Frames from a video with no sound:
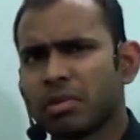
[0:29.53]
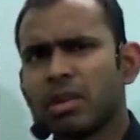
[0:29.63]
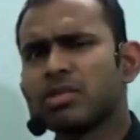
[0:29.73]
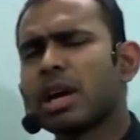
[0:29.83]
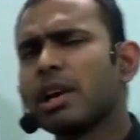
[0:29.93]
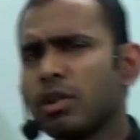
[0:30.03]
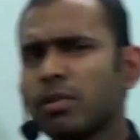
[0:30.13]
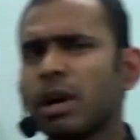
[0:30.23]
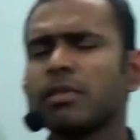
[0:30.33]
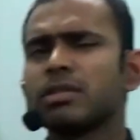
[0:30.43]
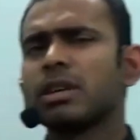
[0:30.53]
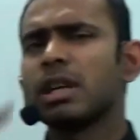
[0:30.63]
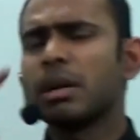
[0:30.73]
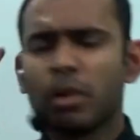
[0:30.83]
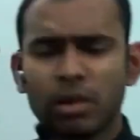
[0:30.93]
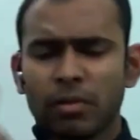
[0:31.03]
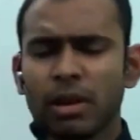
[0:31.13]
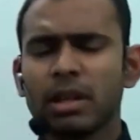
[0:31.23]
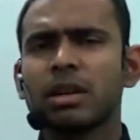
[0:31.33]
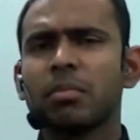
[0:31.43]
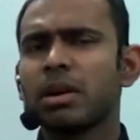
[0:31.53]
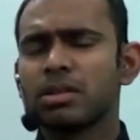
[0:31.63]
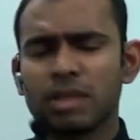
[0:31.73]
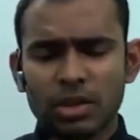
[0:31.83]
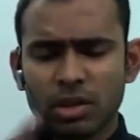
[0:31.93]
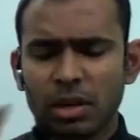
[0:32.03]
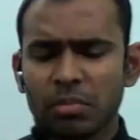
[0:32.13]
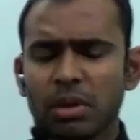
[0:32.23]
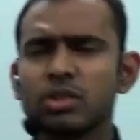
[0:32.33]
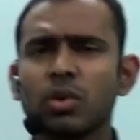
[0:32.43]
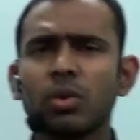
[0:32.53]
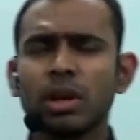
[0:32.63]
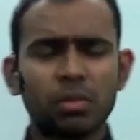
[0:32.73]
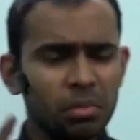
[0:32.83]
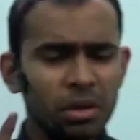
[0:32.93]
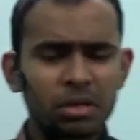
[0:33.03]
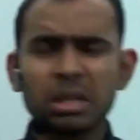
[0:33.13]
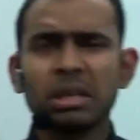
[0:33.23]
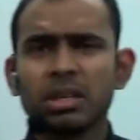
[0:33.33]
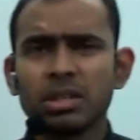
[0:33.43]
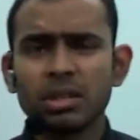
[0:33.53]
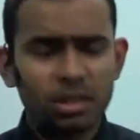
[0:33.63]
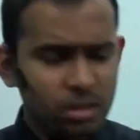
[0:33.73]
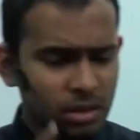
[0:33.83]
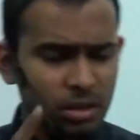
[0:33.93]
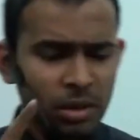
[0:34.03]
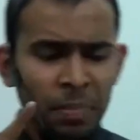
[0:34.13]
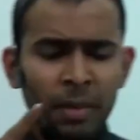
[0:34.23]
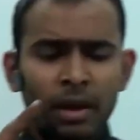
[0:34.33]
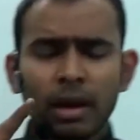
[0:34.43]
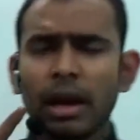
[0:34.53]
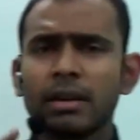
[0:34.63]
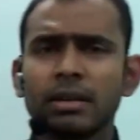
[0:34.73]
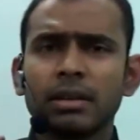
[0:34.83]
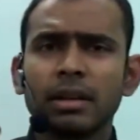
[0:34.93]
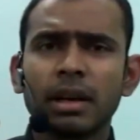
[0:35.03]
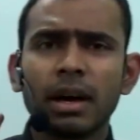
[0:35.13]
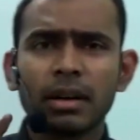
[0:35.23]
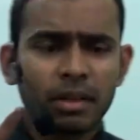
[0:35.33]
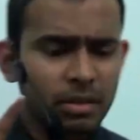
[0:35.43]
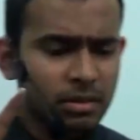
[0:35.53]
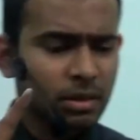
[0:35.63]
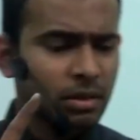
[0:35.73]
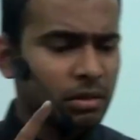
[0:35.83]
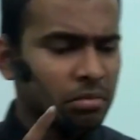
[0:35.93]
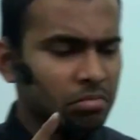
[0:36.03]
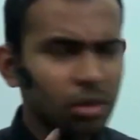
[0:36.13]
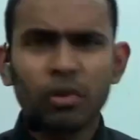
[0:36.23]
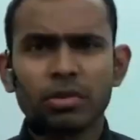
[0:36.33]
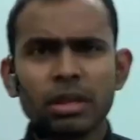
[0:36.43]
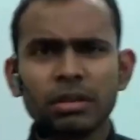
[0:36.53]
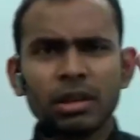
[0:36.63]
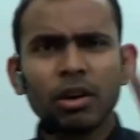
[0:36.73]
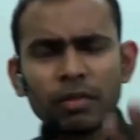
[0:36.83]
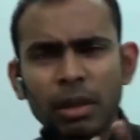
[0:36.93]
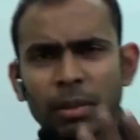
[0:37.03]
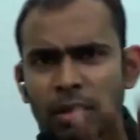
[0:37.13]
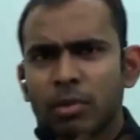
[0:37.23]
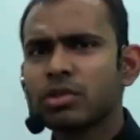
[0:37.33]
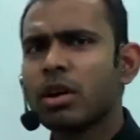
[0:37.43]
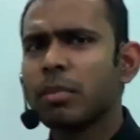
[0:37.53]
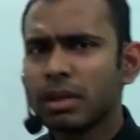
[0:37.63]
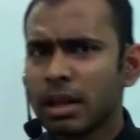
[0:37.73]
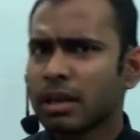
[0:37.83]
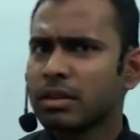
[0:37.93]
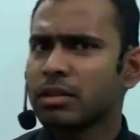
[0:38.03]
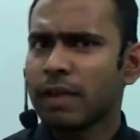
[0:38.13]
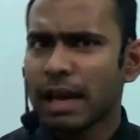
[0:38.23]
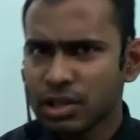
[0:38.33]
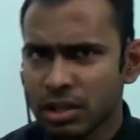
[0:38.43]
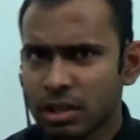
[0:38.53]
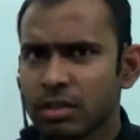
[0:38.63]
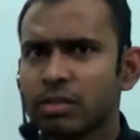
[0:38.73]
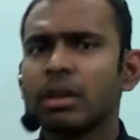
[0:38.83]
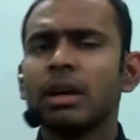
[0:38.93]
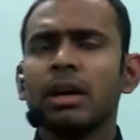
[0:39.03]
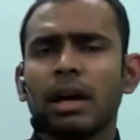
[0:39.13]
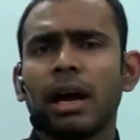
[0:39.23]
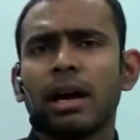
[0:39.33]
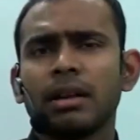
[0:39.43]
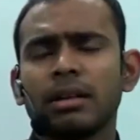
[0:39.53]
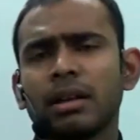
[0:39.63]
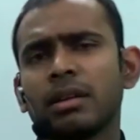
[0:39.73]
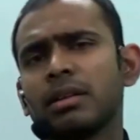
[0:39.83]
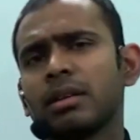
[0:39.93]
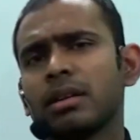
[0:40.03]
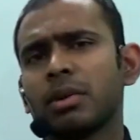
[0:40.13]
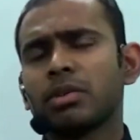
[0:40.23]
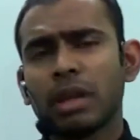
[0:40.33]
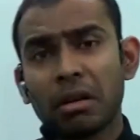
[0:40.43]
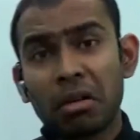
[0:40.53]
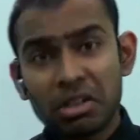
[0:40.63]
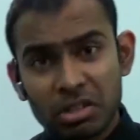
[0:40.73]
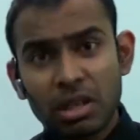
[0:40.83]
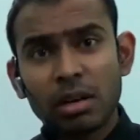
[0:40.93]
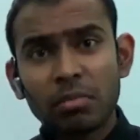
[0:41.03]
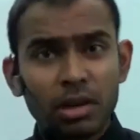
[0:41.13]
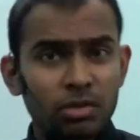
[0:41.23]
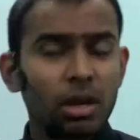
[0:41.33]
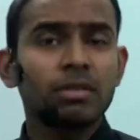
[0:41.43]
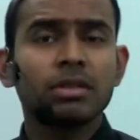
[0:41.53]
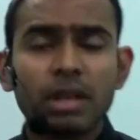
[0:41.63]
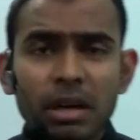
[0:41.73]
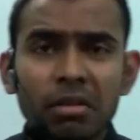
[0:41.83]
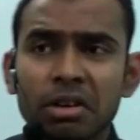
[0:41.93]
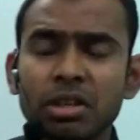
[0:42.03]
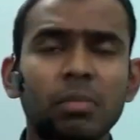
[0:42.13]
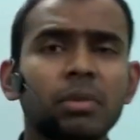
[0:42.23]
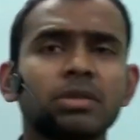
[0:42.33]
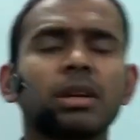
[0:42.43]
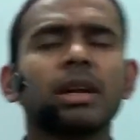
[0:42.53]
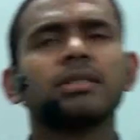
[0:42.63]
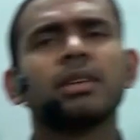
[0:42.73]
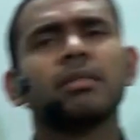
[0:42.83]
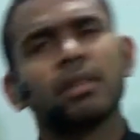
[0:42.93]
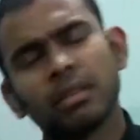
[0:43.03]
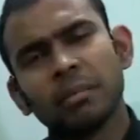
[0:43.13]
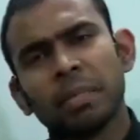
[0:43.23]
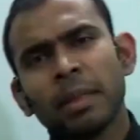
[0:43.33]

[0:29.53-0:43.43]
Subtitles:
since childhood we have studied about the various numbers: natural numbers, whole numbers, integers, and then there are this. Of course, three of them are the most common. There are these fractions, and then what to say? Rational numbers. You have studied rational numbers in class seventh.